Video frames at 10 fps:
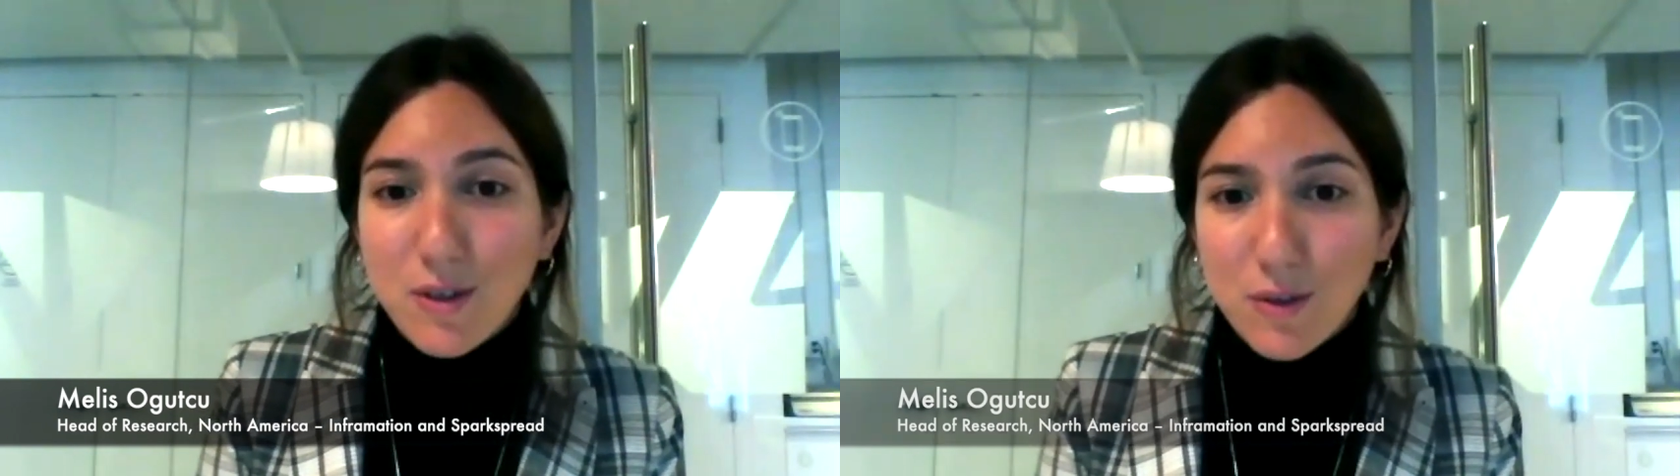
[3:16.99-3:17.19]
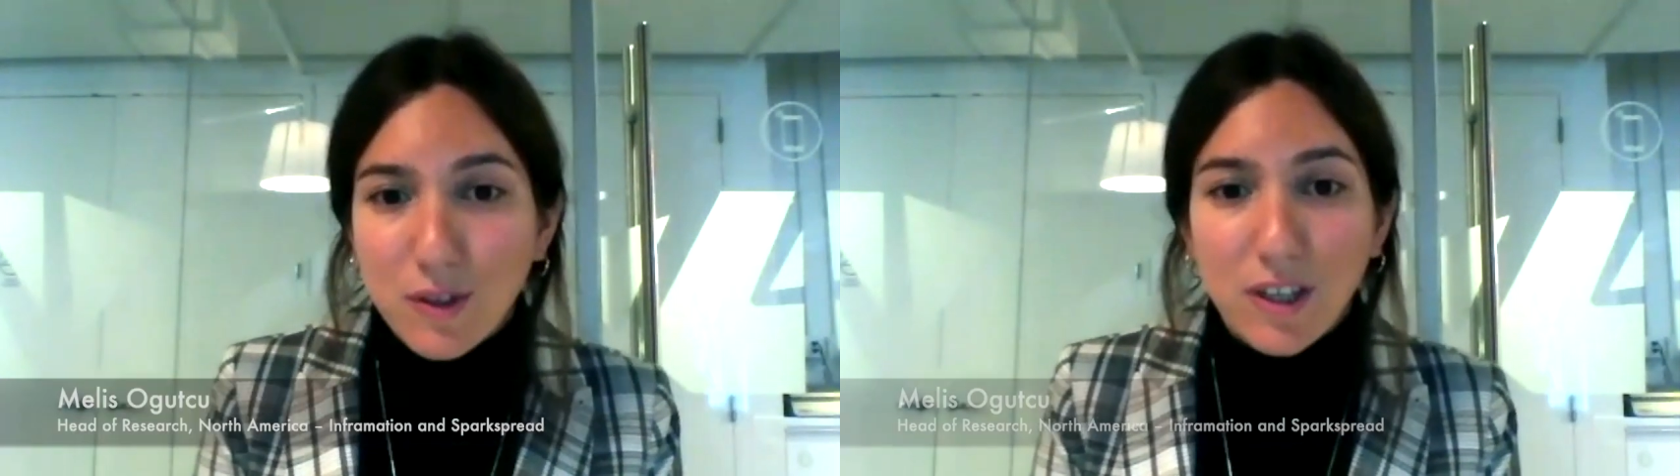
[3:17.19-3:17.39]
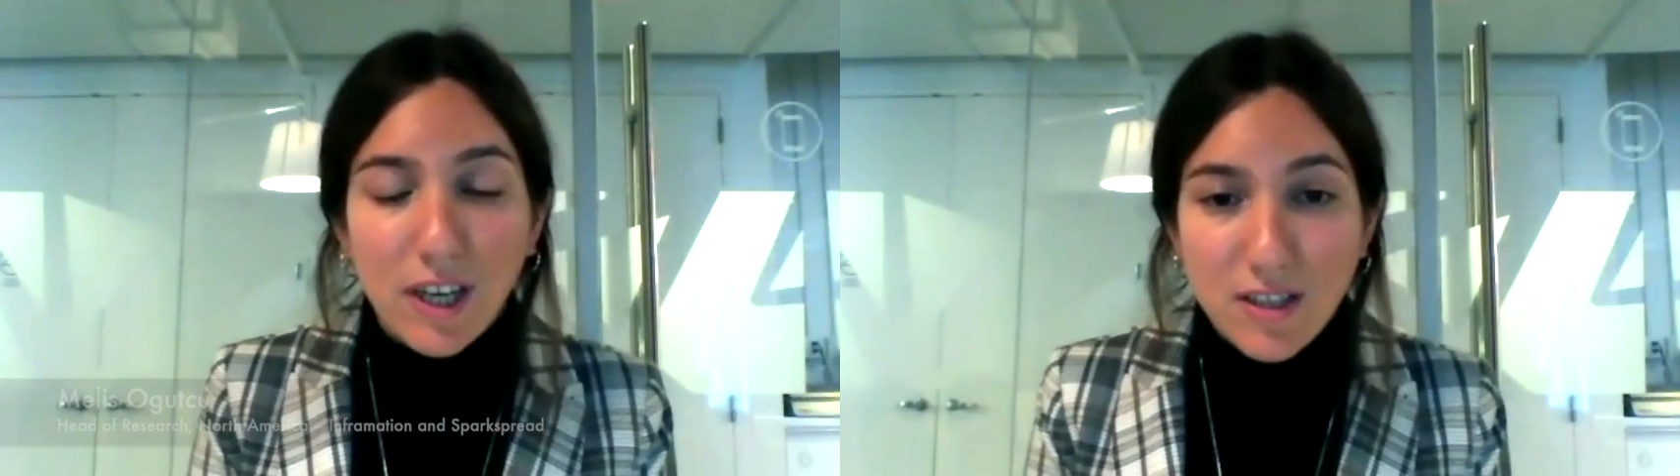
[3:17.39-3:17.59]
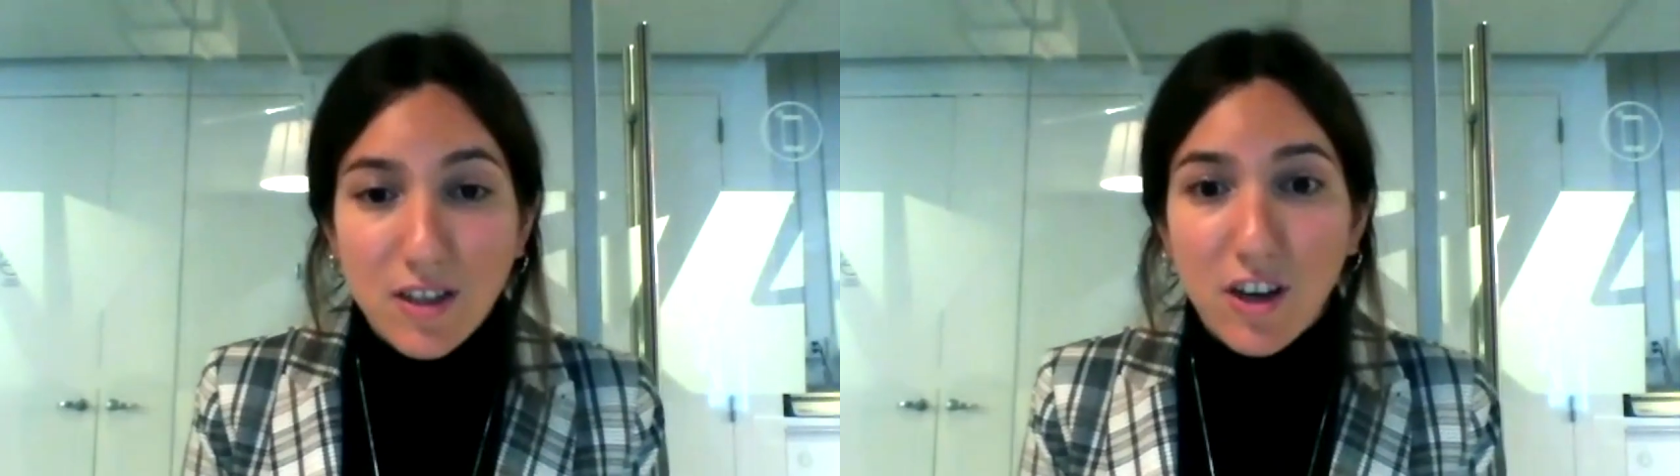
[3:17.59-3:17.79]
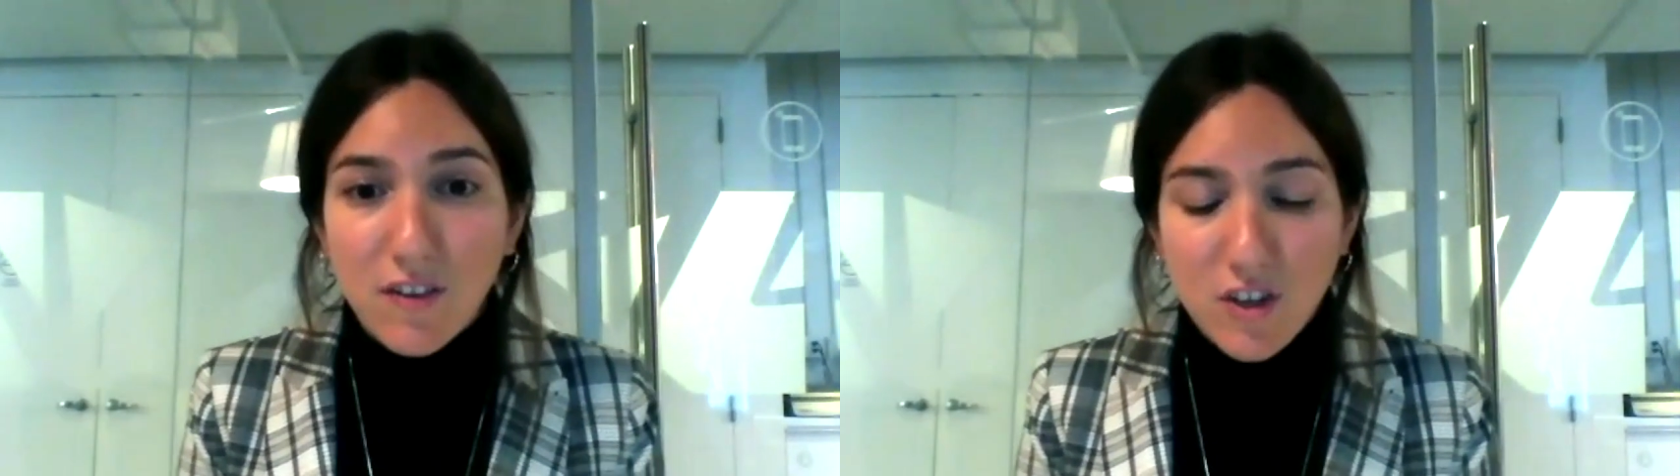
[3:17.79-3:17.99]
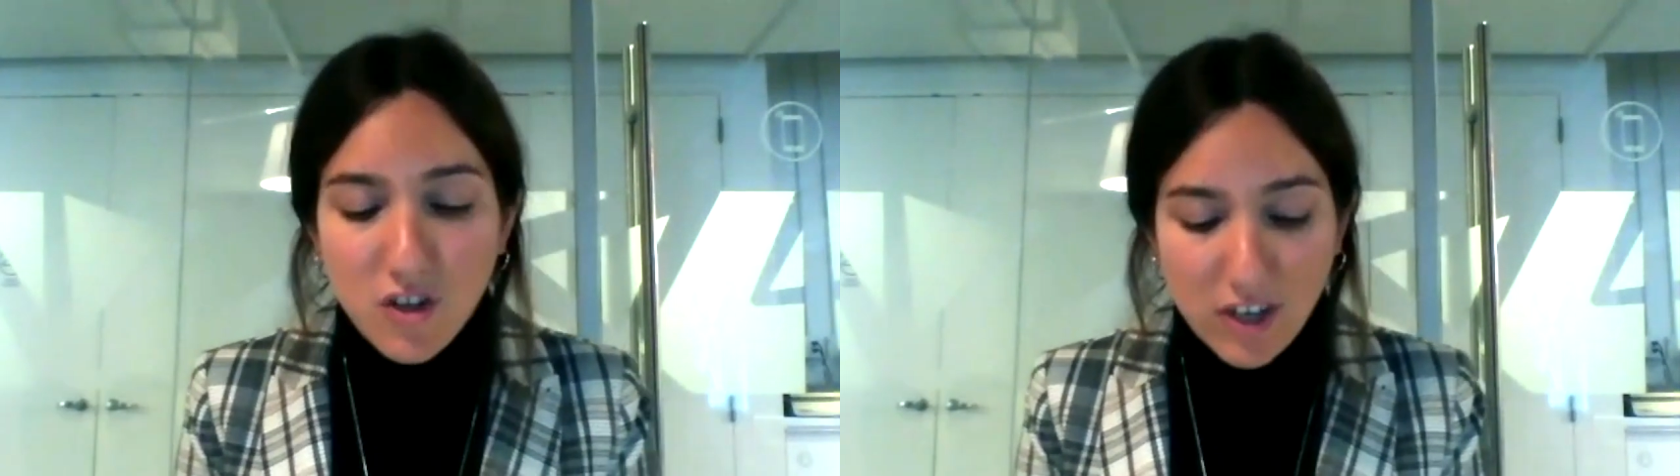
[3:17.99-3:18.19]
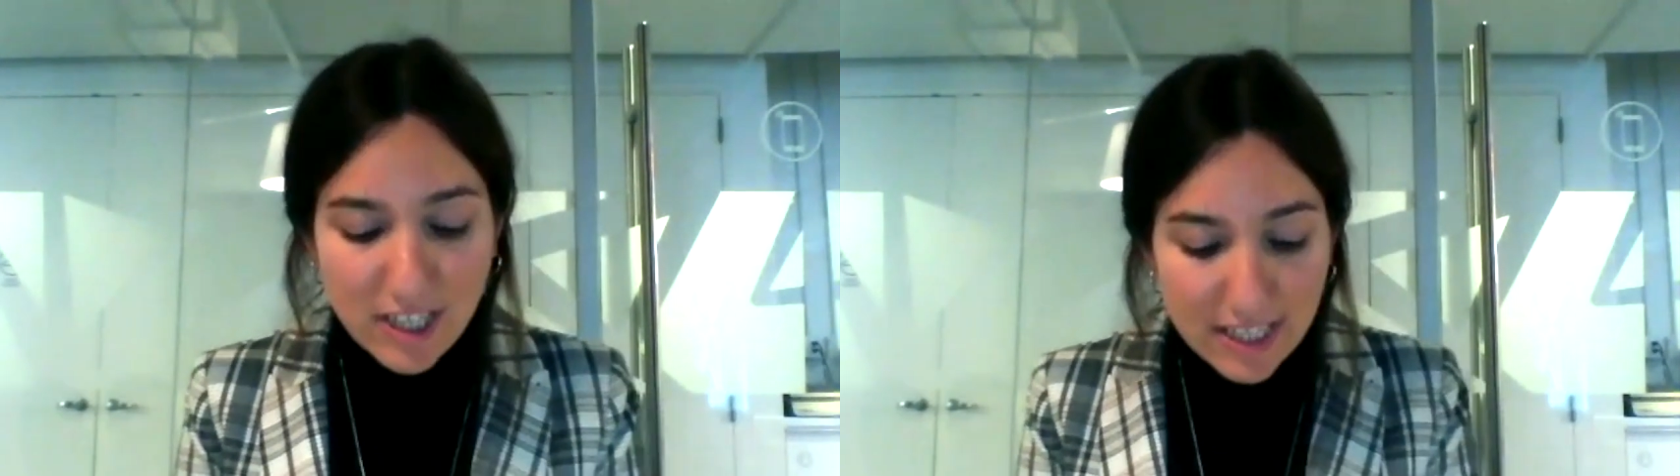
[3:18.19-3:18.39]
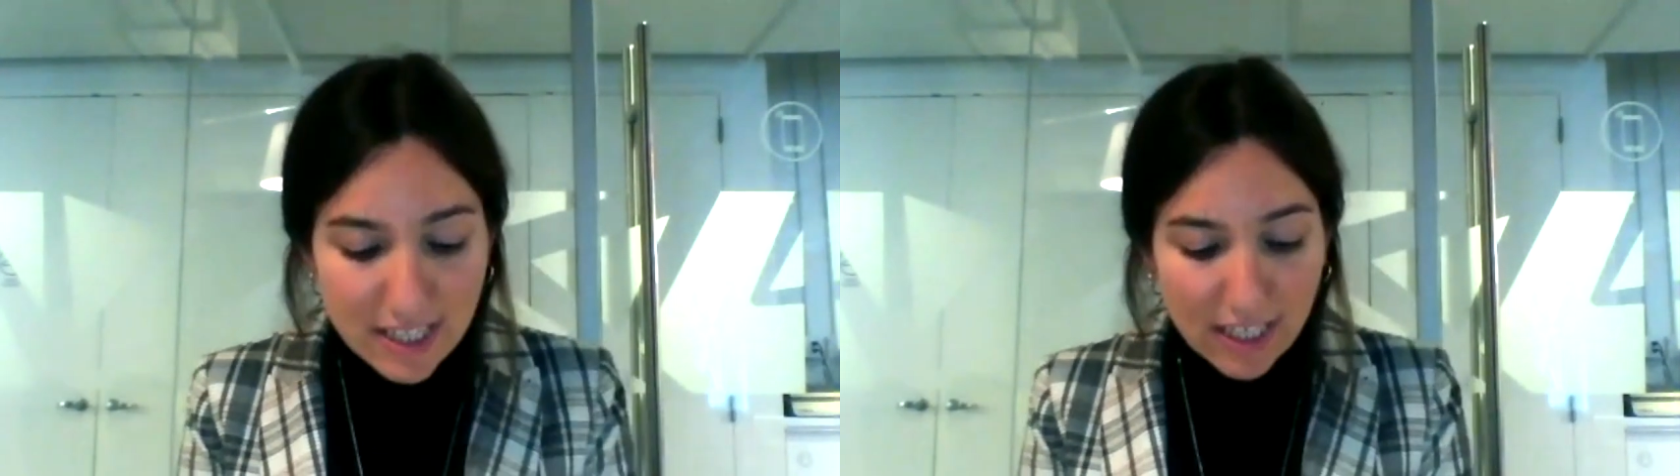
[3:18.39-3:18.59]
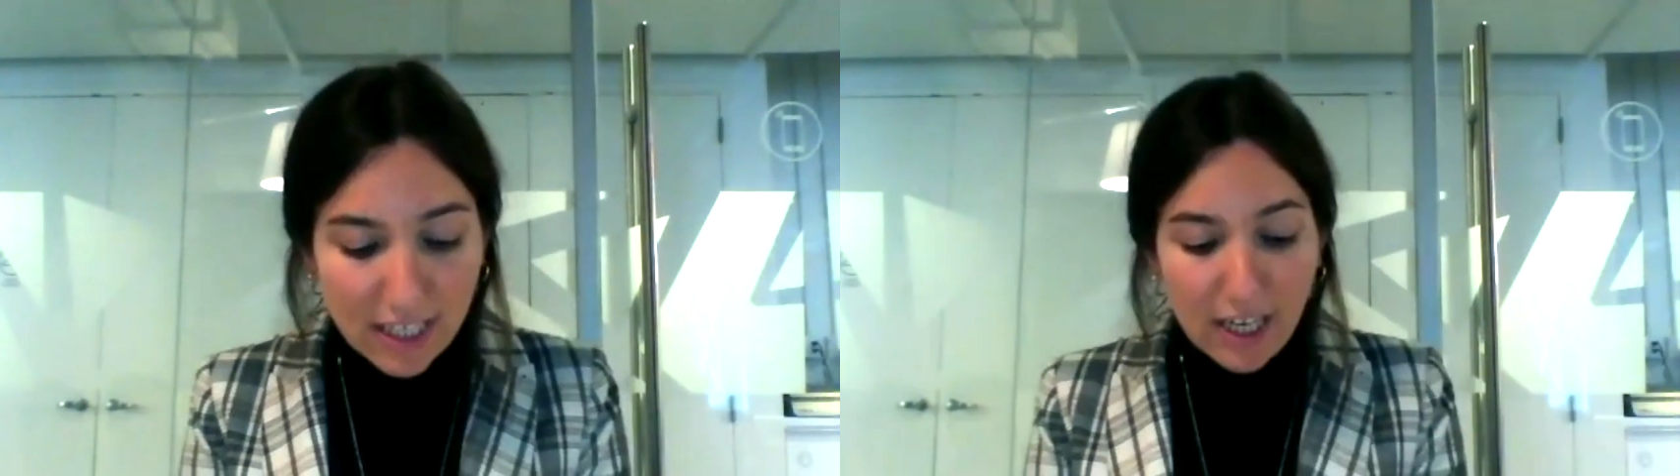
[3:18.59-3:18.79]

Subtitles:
so it gets a lot of interest.